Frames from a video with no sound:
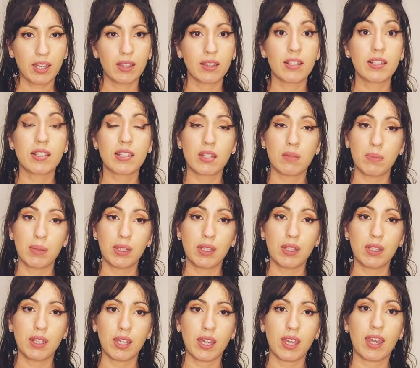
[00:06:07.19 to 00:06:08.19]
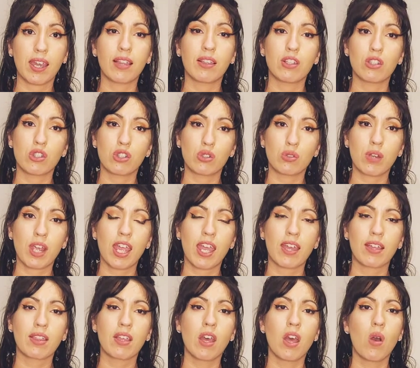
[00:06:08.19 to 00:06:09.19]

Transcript: the stability, and the strength